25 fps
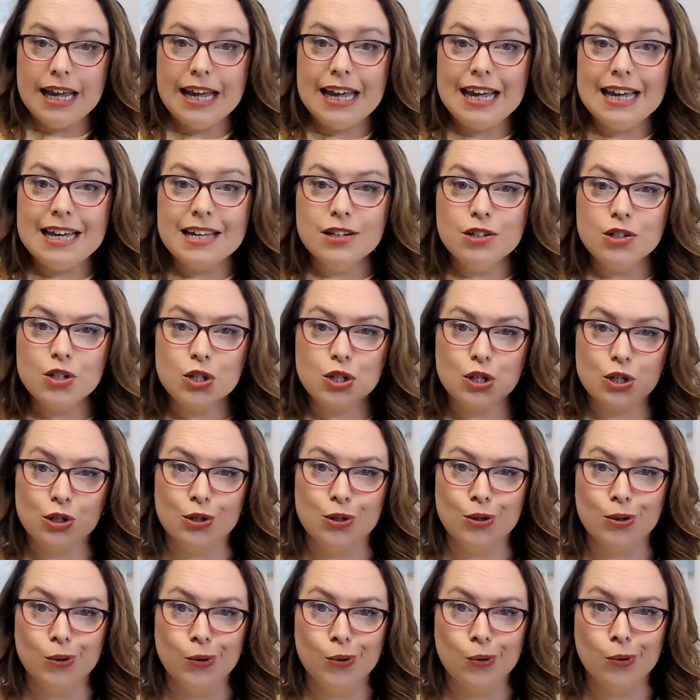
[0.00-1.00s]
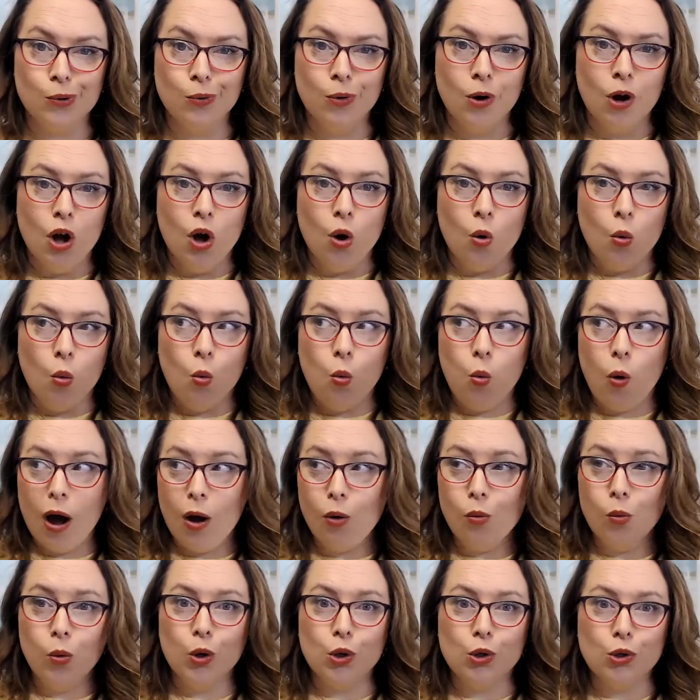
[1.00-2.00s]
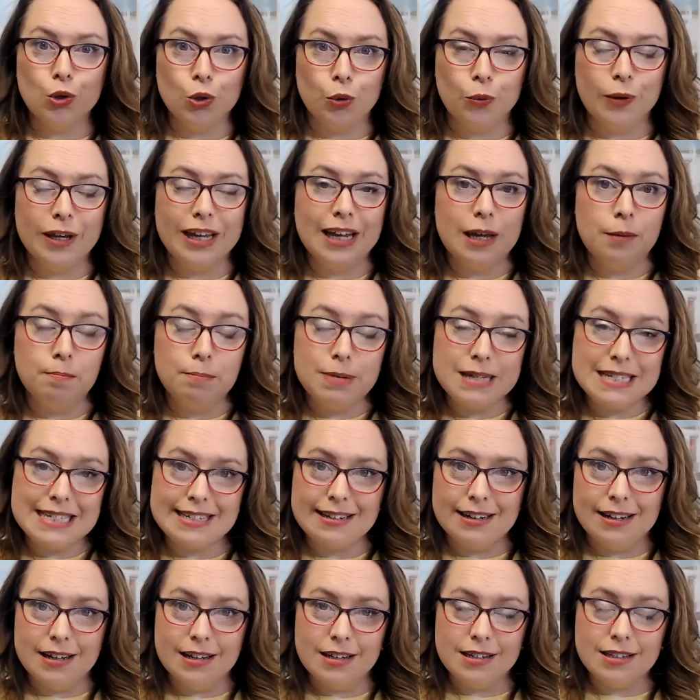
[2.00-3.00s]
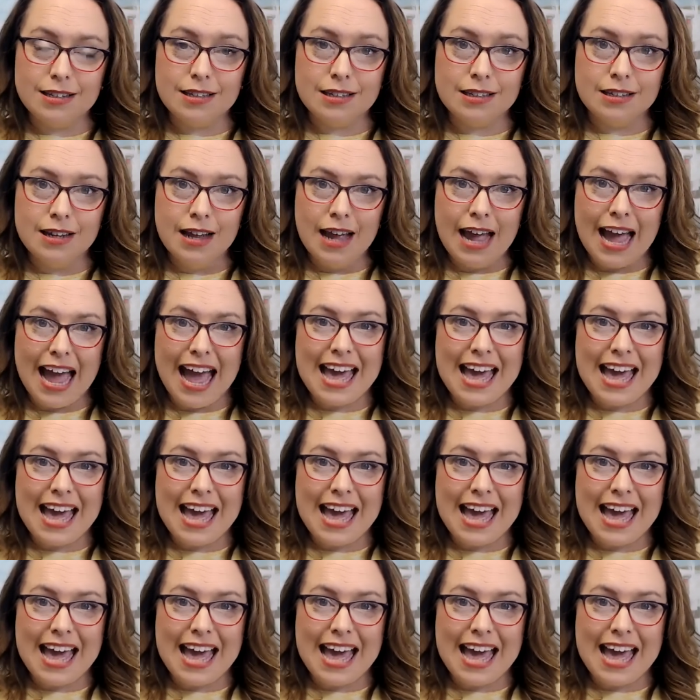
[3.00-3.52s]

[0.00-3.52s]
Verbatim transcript: into what we're doing in business